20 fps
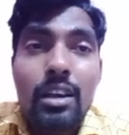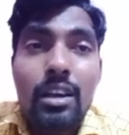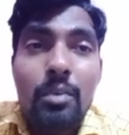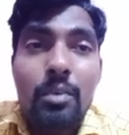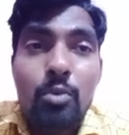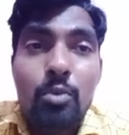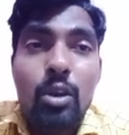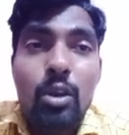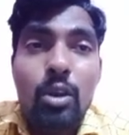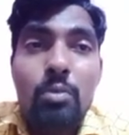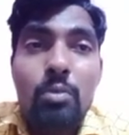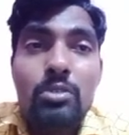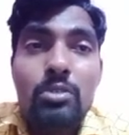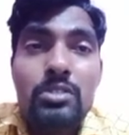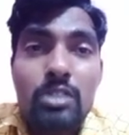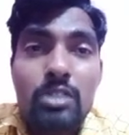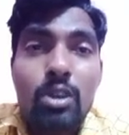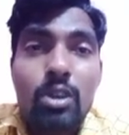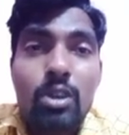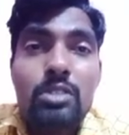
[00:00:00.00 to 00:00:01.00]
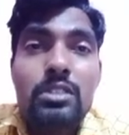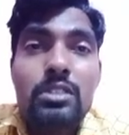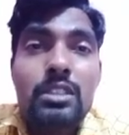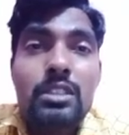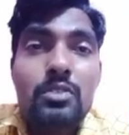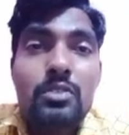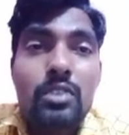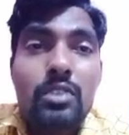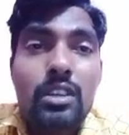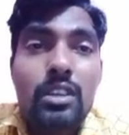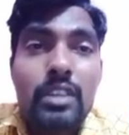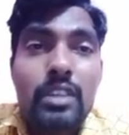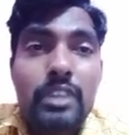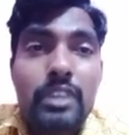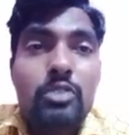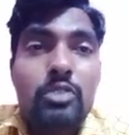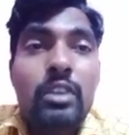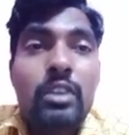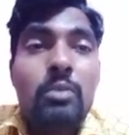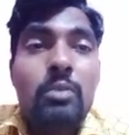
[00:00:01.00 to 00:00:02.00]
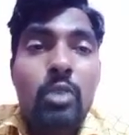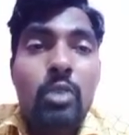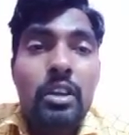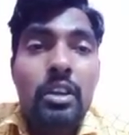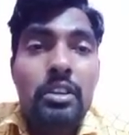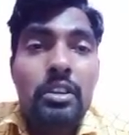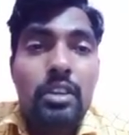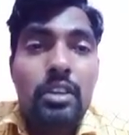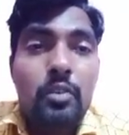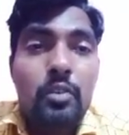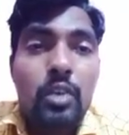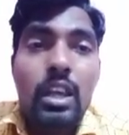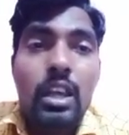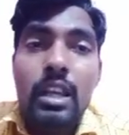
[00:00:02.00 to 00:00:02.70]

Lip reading: problems causes for the earthquake point of